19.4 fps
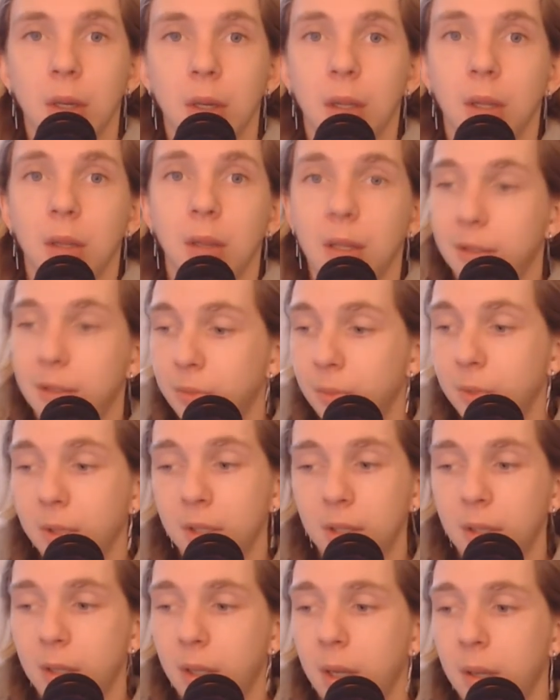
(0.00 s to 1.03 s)
that's
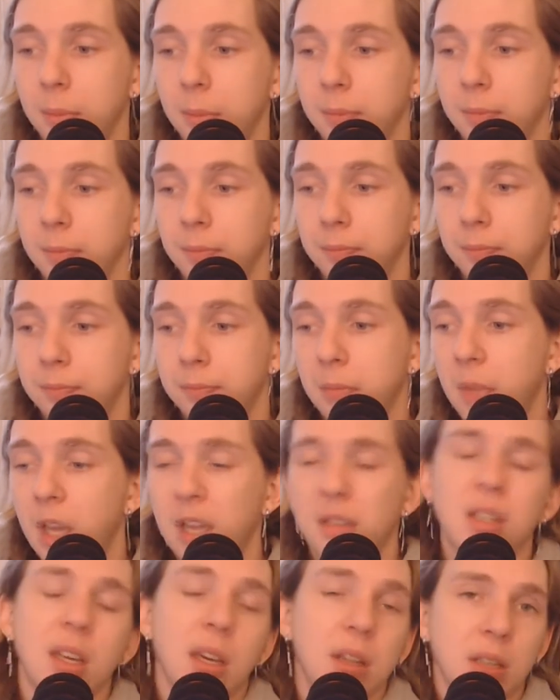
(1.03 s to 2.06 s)
really
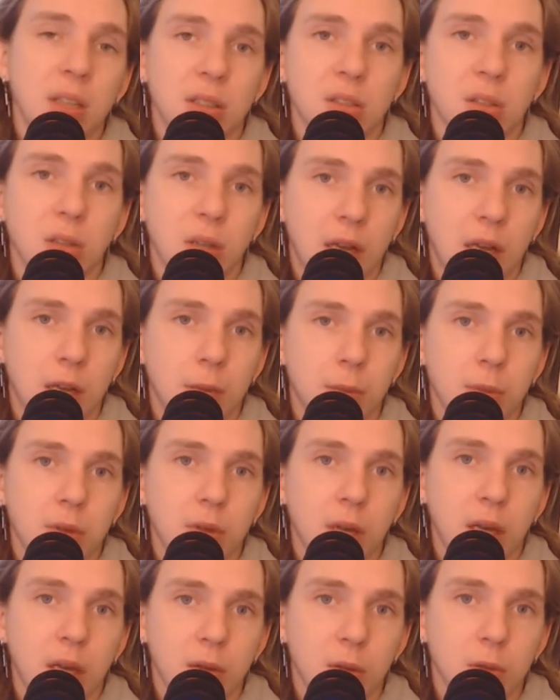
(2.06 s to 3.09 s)
I doubt that's going to
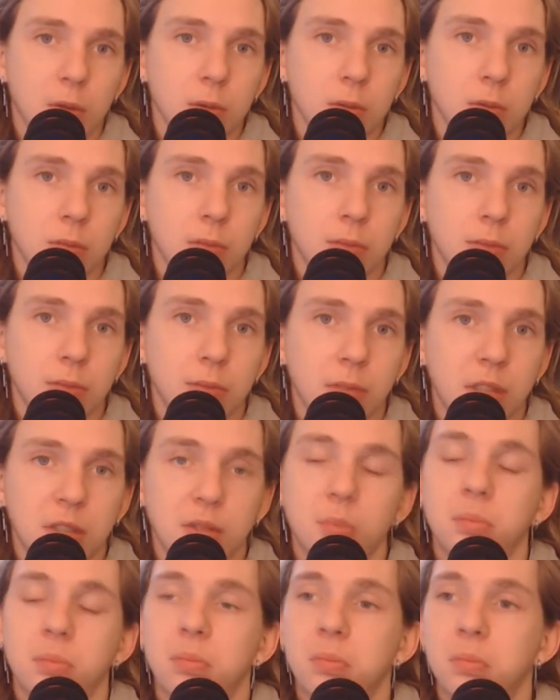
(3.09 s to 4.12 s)
happen at all.
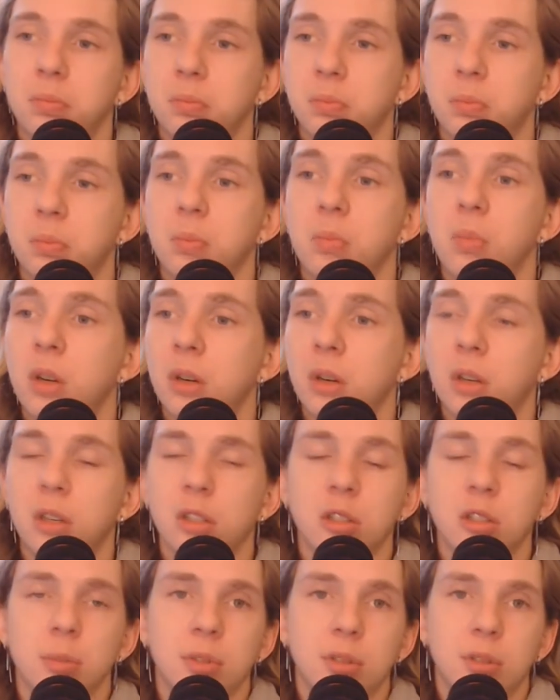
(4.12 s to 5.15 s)
That's
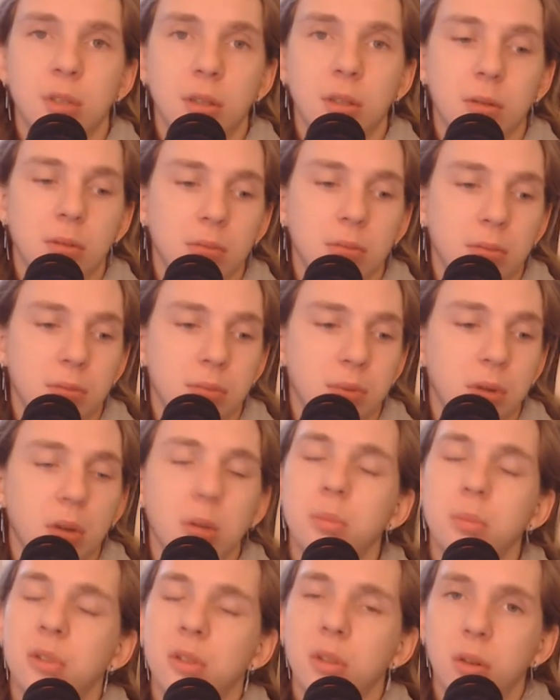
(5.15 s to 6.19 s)
100%
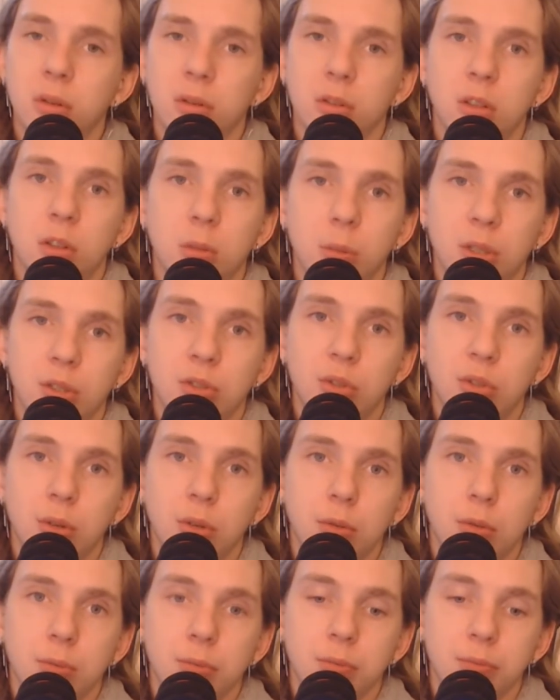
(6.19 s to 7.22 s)
prob's not going to be
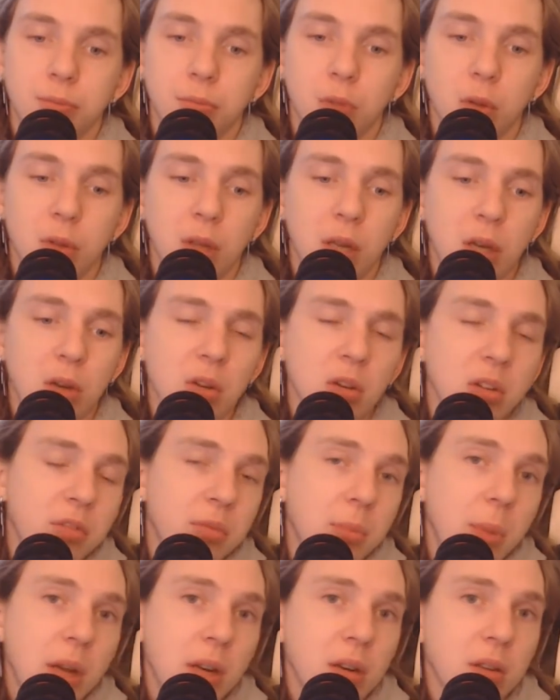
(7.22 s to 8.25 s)
shown. They could
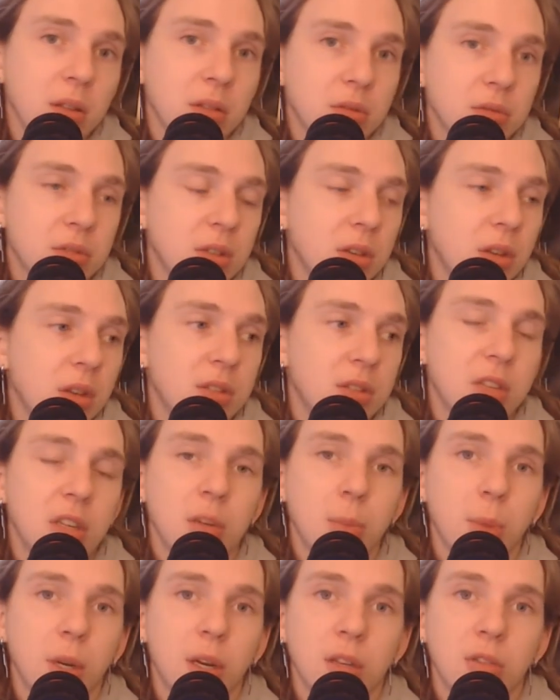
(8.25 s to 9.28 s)
have made a
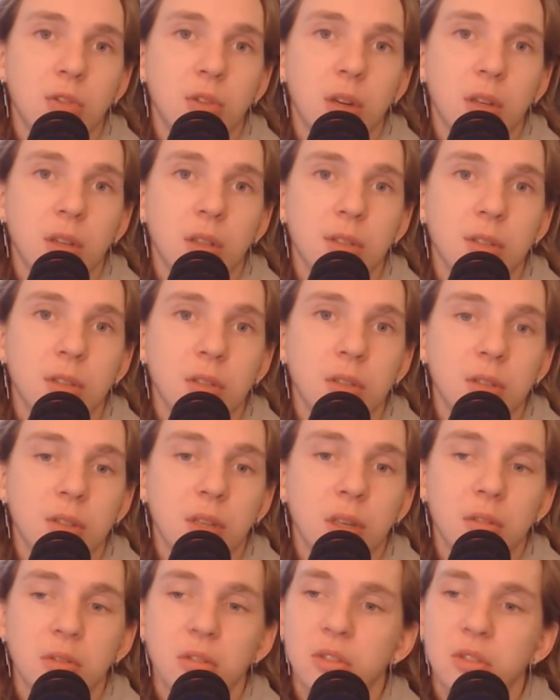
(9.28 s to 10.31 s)
cinematic trailer since
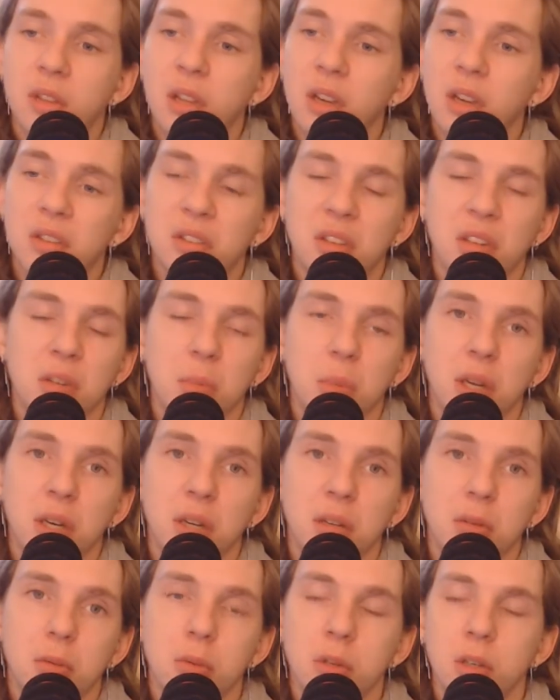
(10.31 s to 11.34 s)
then, just a
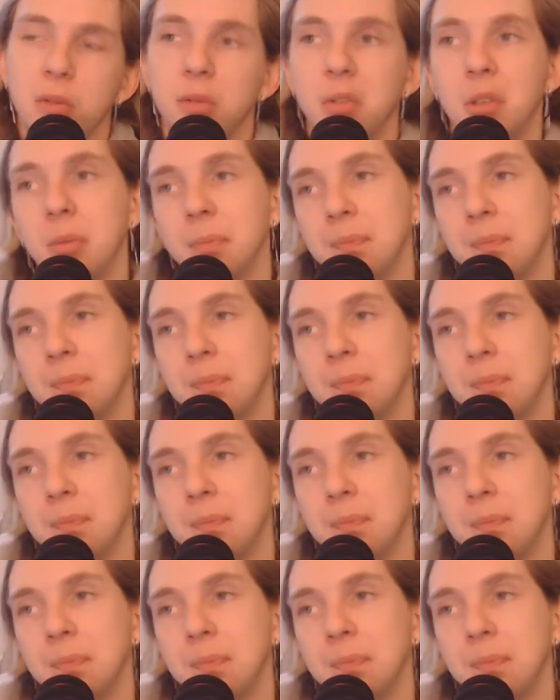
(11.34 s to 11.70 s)
cinematic, whatever.